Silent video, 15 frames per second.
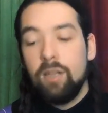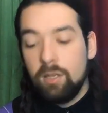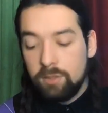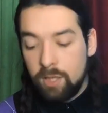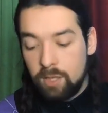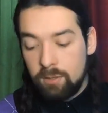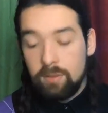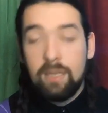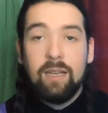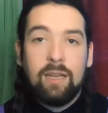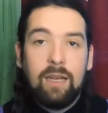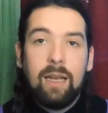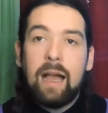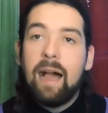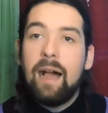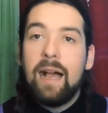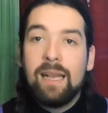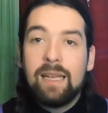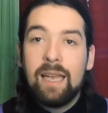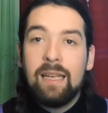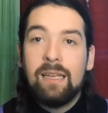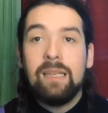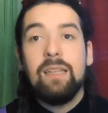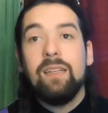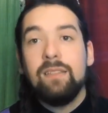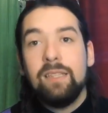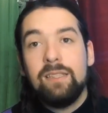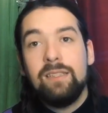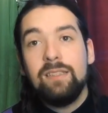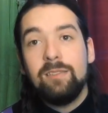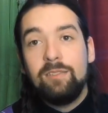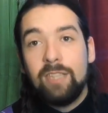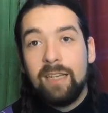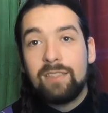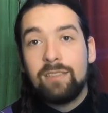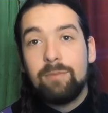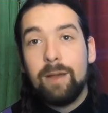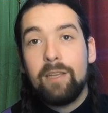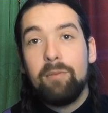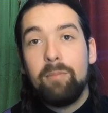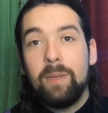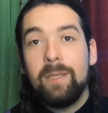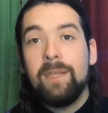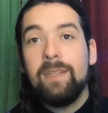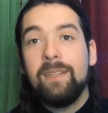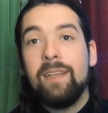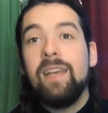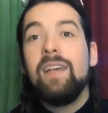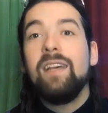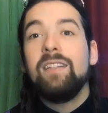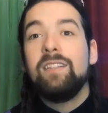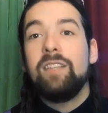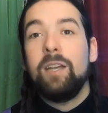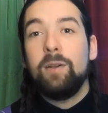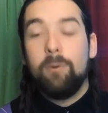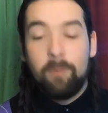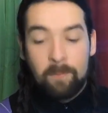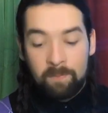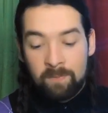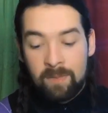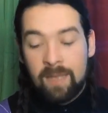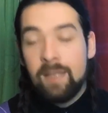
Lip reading: Although, again, this is just my opinion, so